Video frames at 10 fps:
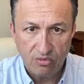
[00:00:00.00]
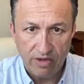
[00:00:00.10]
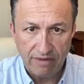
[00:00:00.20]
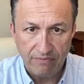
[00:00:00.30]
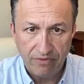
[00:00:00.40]

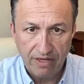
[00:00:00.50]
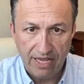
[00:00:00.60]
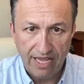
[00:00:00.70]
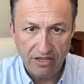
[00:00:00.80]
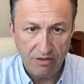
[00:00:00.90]
one.
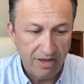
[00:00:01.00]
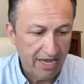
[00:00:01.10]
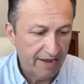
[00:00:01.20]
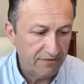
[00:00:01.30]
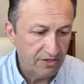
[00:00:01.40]
And you may
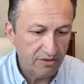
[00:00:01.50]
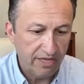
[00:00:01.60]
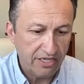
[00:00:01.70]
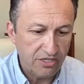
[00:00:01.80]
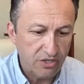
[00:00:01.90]
have to
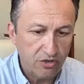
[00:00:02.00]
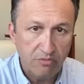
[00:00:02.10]
like zoom